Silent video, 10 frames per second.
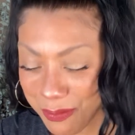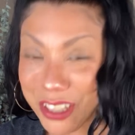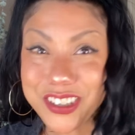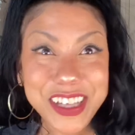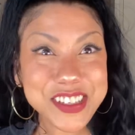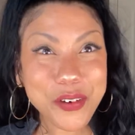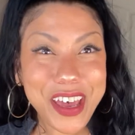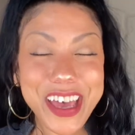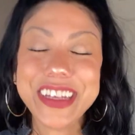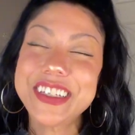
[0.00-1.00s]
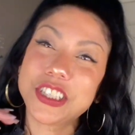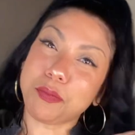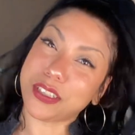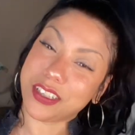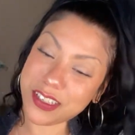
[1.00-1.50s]
Let's go ahead and jump
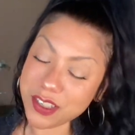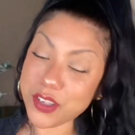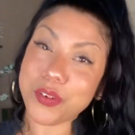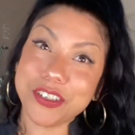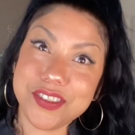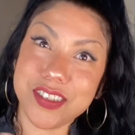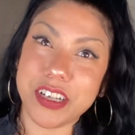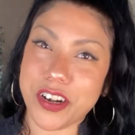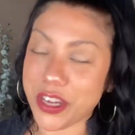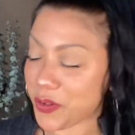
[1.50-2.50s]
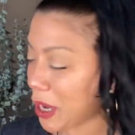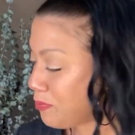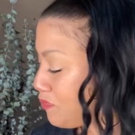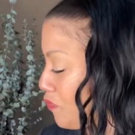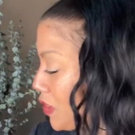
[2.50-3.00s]
into this. So here's the scenario, okay?
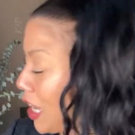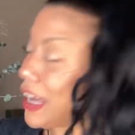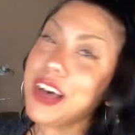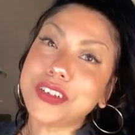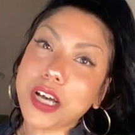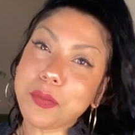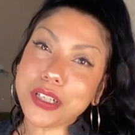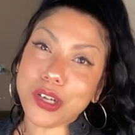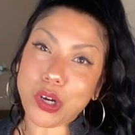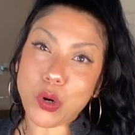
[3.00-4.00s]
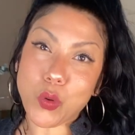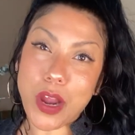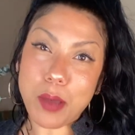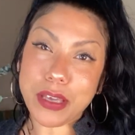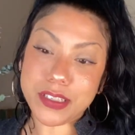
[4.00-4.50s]
I have a couple of
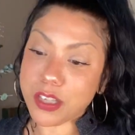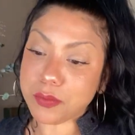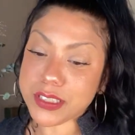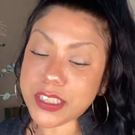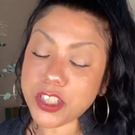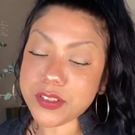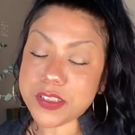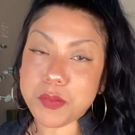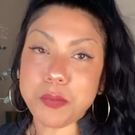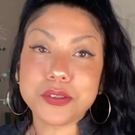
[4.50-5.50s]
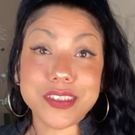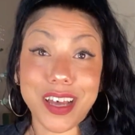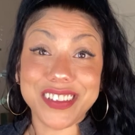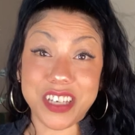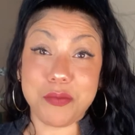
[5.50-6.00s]
rabbits. So I'm just like, you know, since people
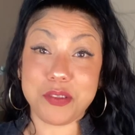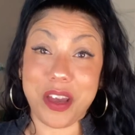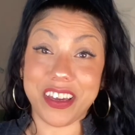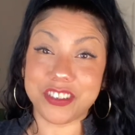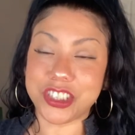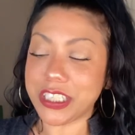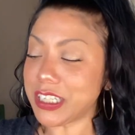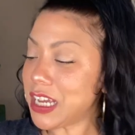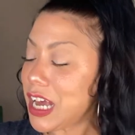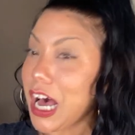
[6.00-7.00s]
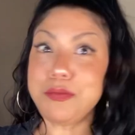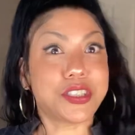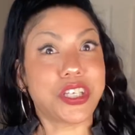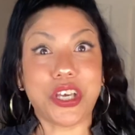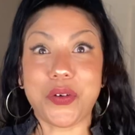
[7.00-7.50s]
decide to come into my energy, I'm just
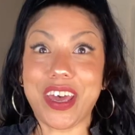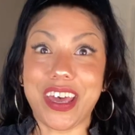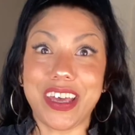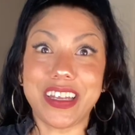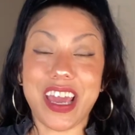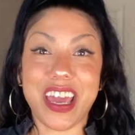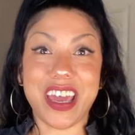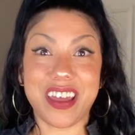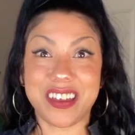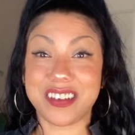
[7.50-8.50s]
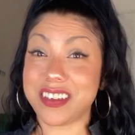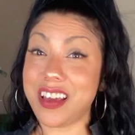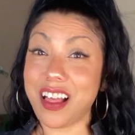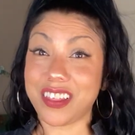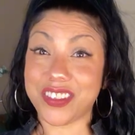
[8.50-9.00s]
going to go ahead and
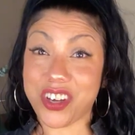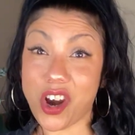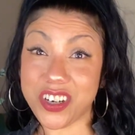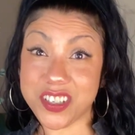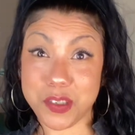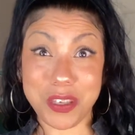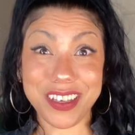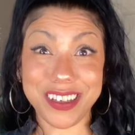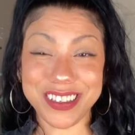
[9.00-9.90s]
let the cards speak